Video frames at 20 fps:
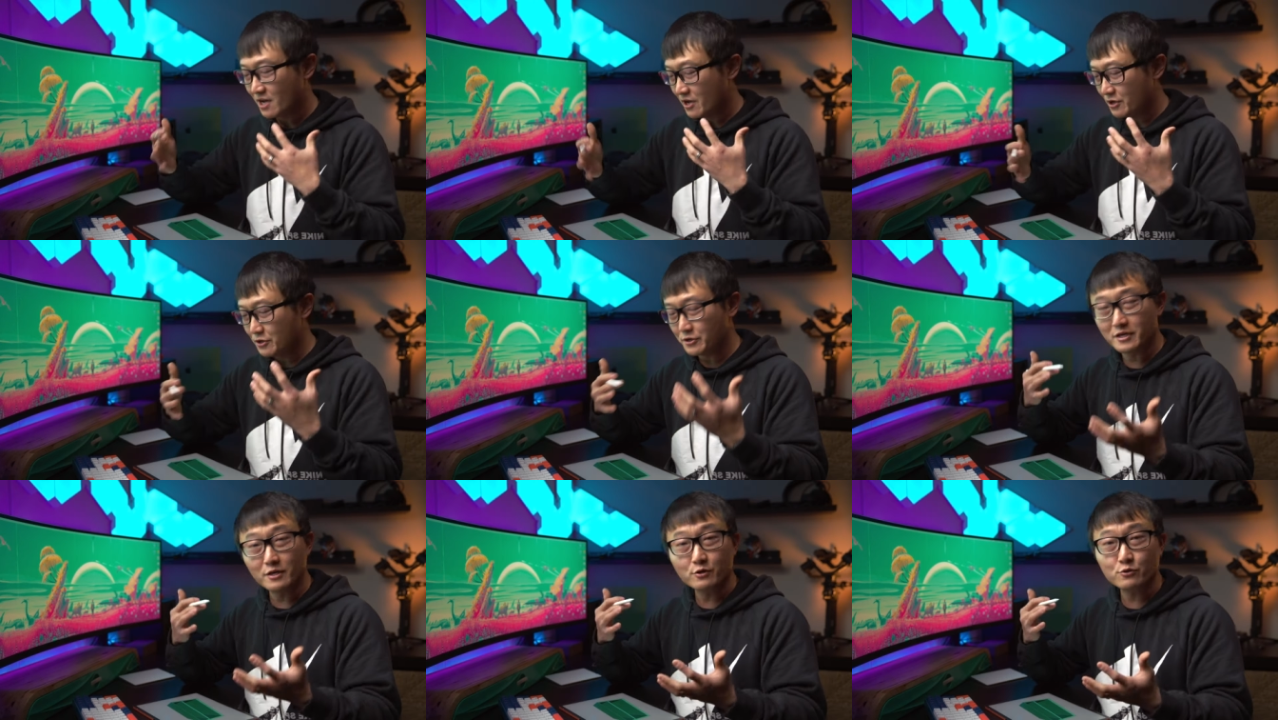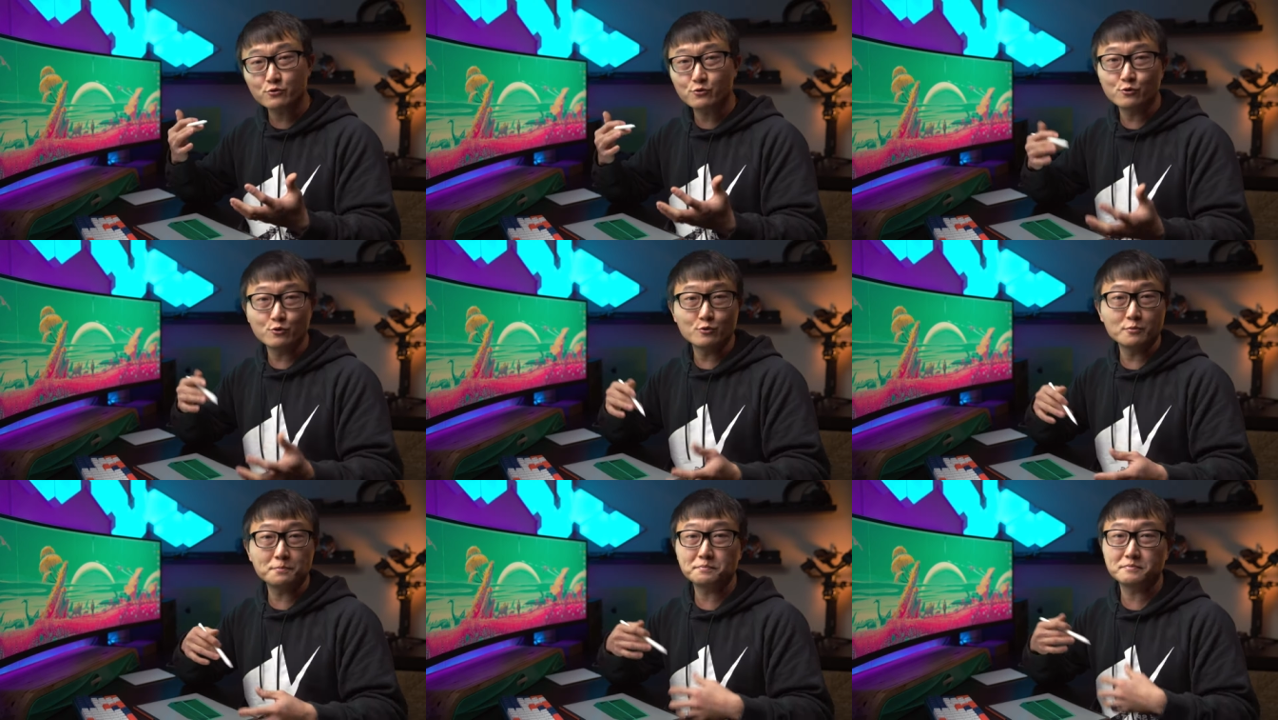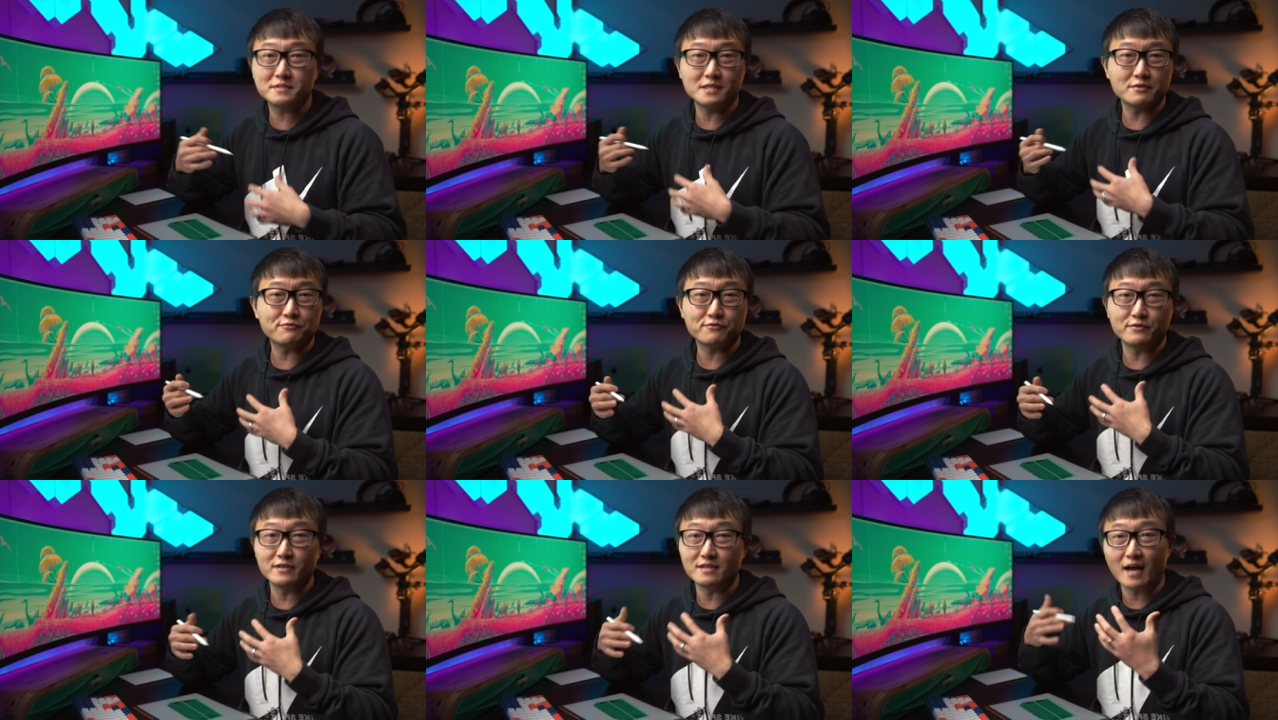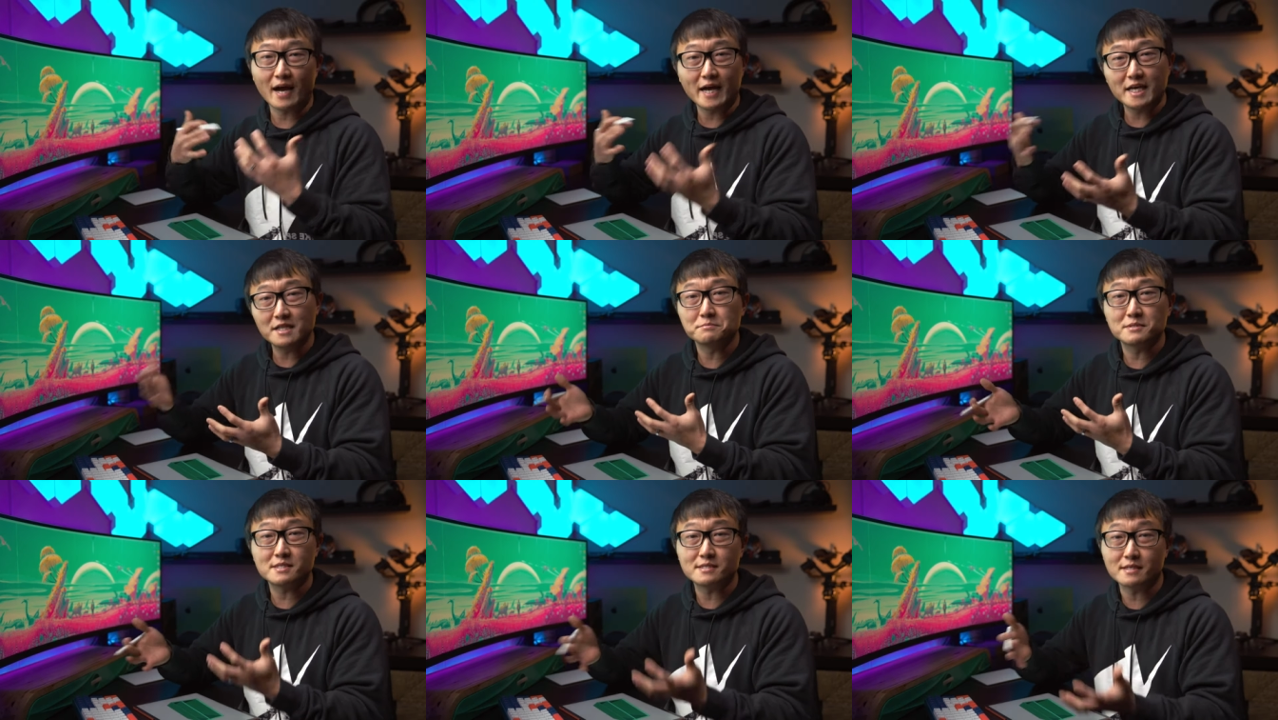you can group different
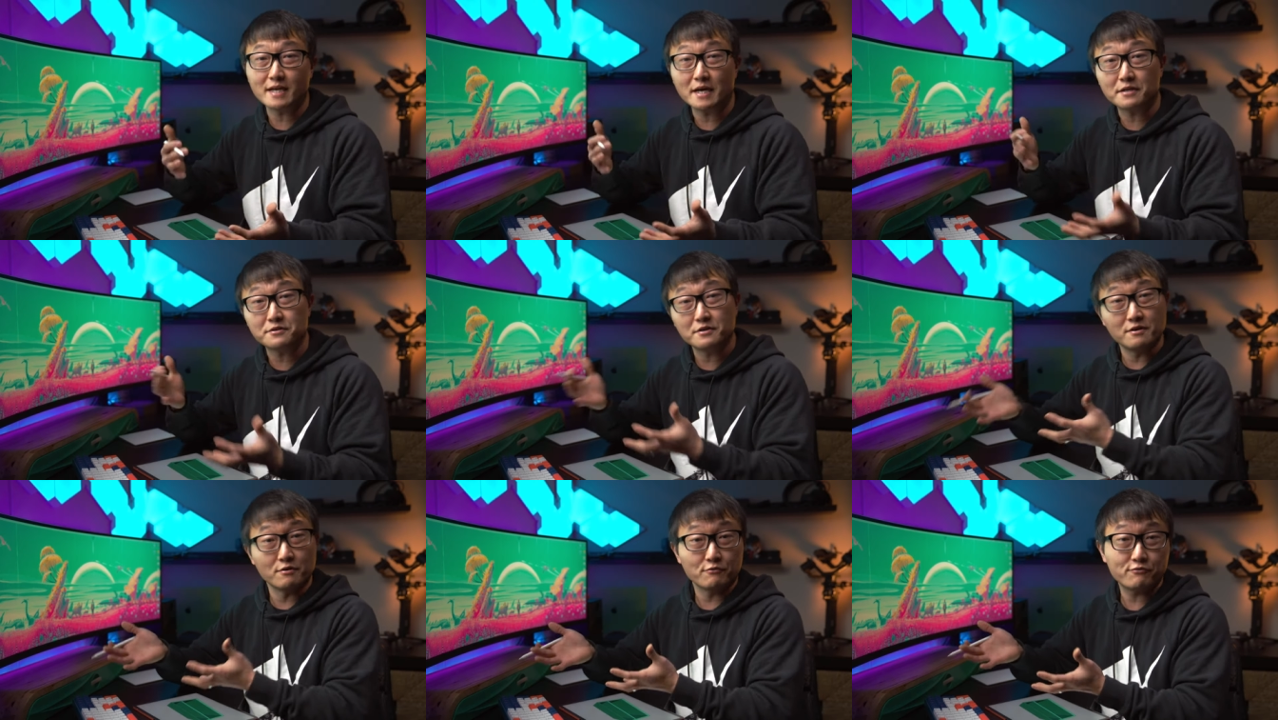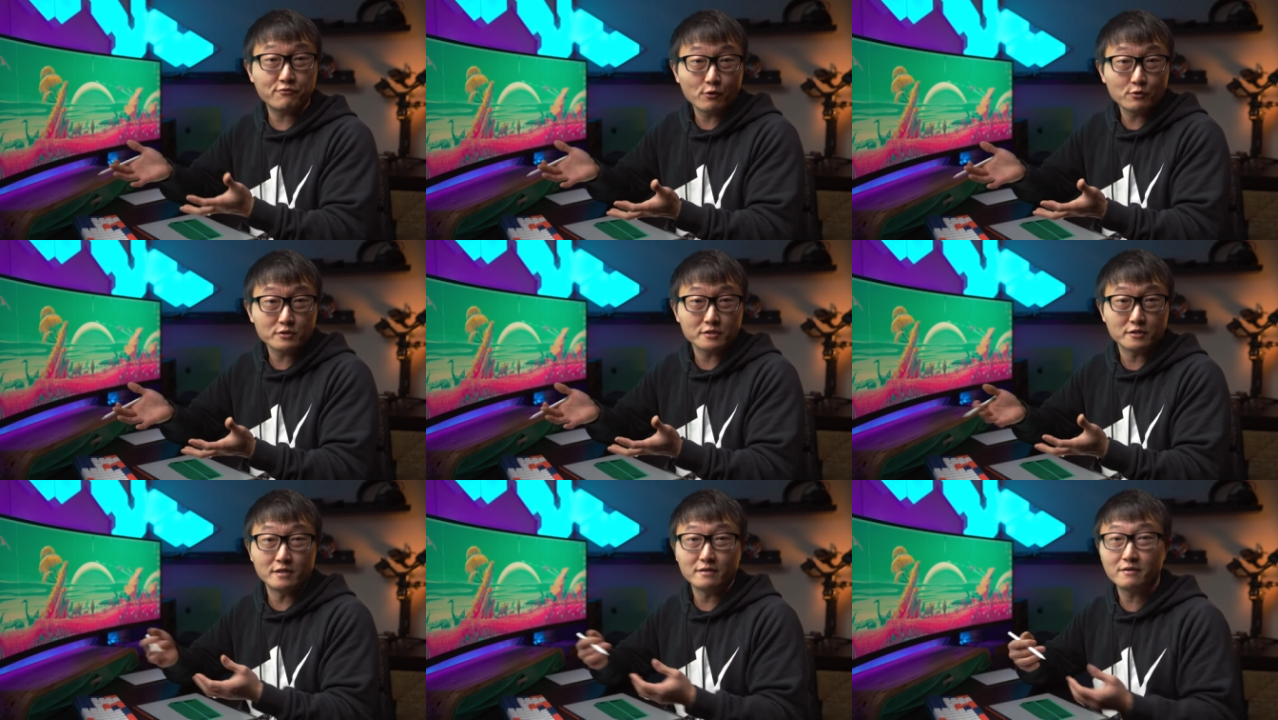items together in a folder.